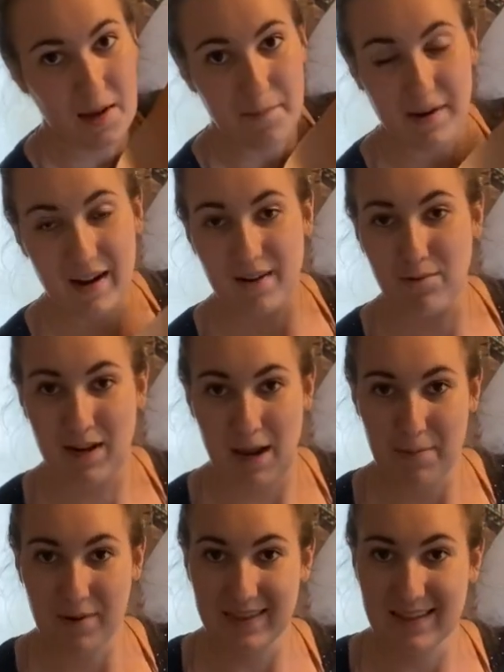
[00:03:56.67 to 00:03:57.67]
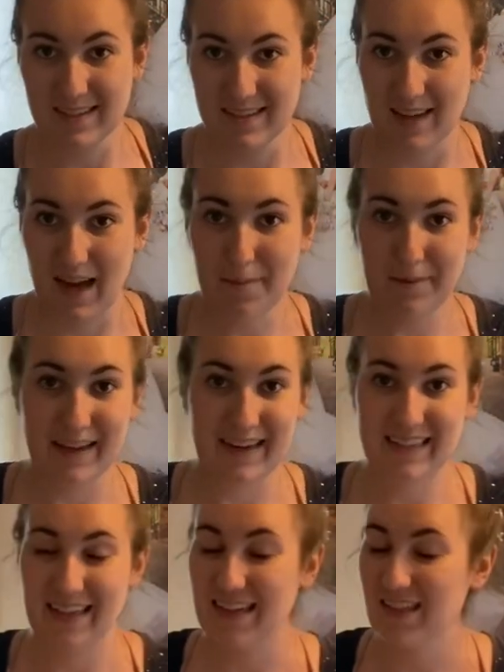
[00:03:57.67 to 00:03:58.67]
But when I put this on top, like I
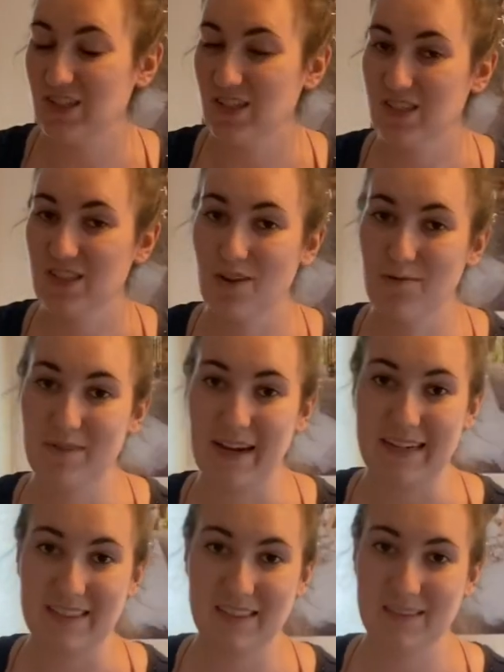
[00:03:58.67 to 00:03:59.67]
said, it's just so nice.